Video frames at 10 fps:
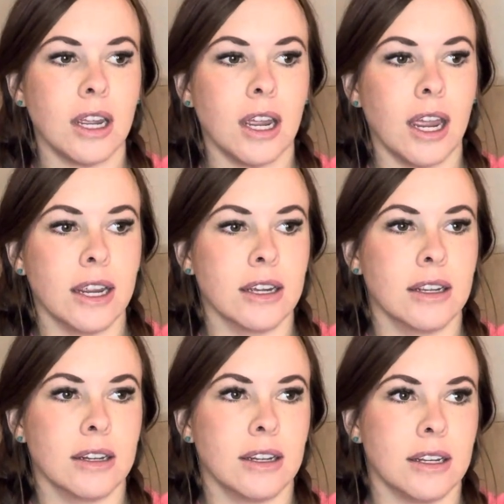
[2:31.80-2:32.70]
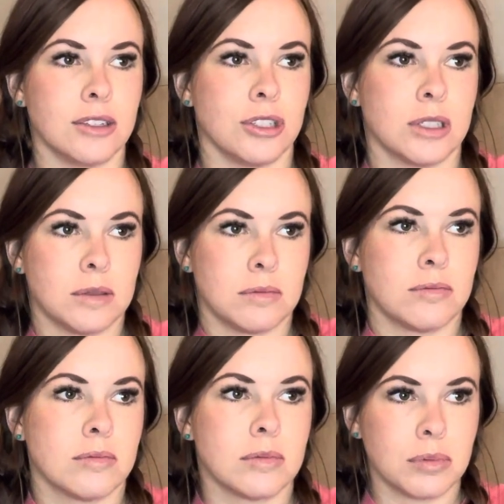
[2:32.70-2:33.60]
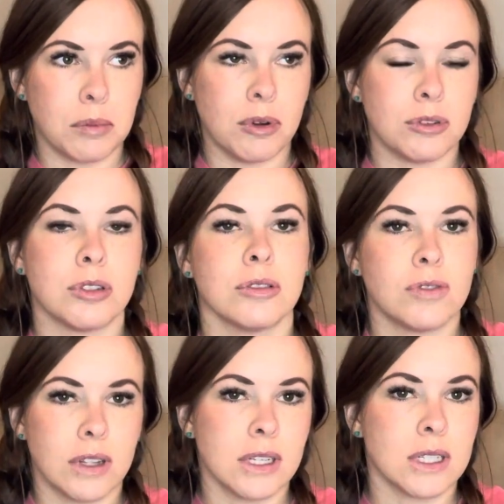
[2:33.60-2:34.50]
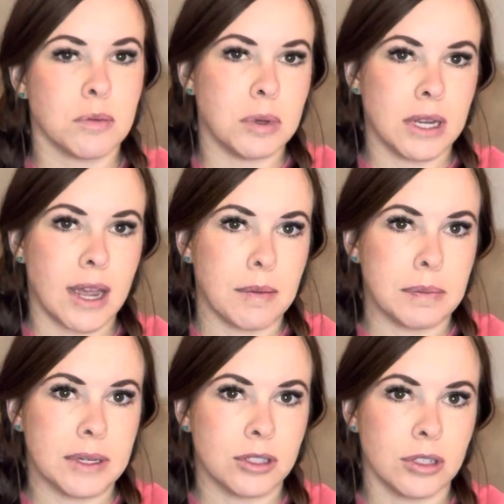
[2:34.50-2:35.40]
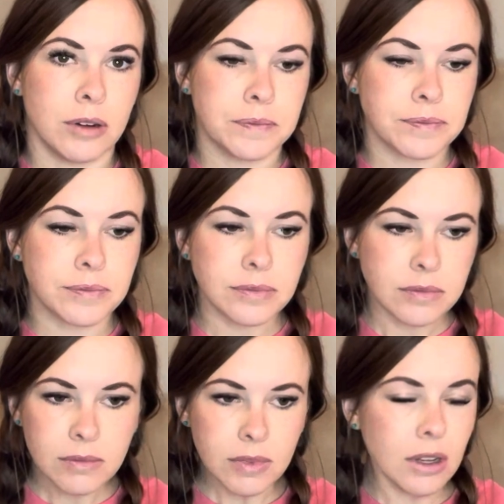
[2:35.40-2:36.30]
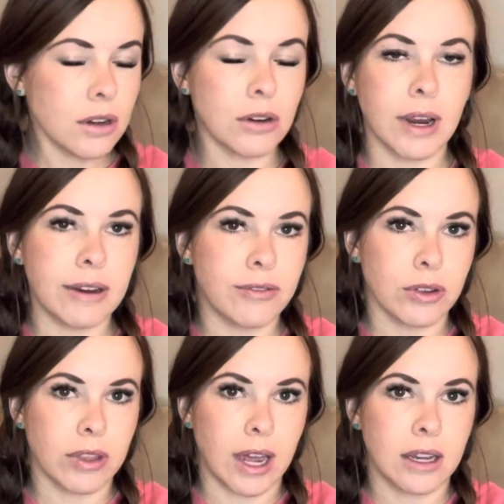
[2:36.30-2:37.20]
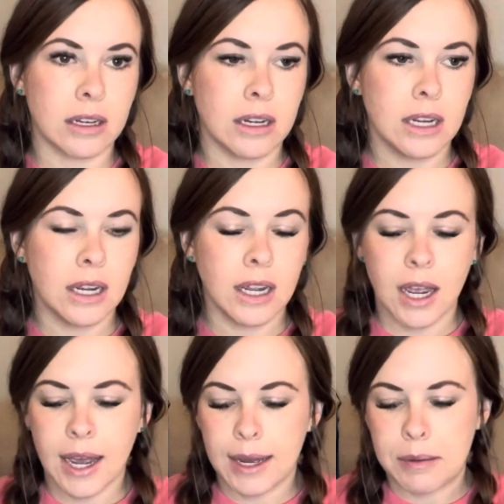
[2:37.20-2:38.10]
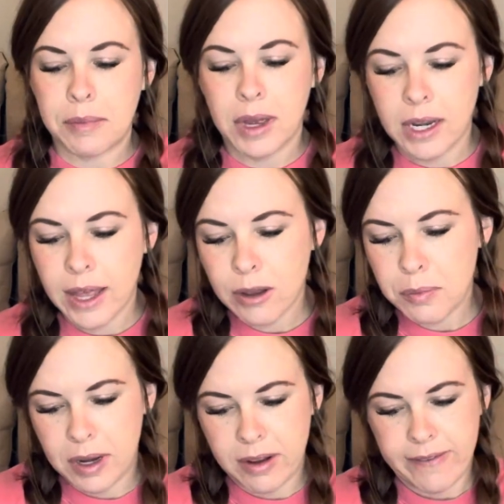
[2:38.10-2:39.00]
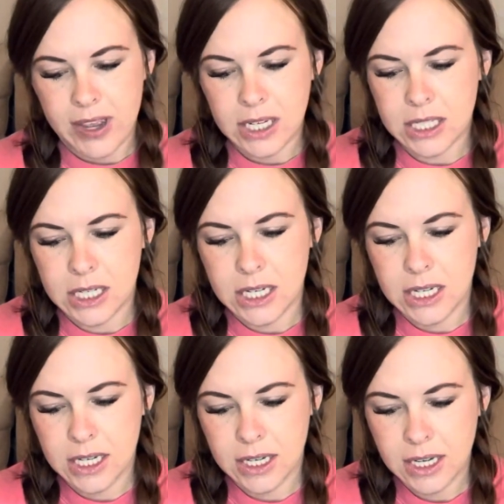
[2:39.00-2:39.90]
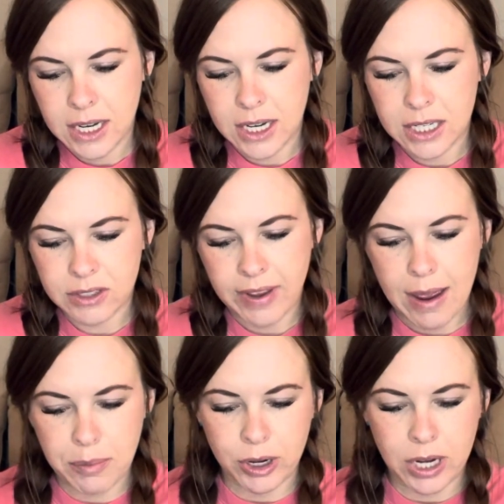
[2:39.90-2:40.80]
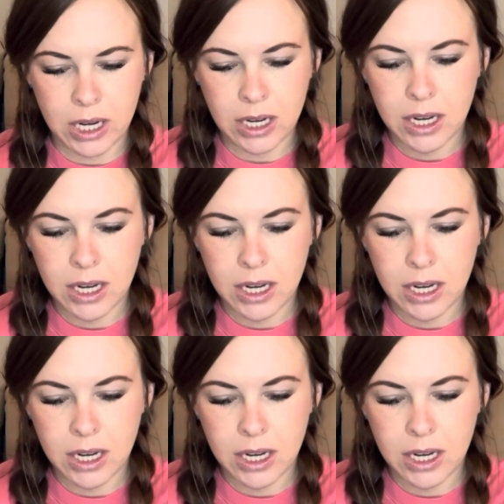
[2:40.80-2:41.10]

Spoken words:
and it just promotes those feelings of being happy. So great for that. Another benefit is fat burning.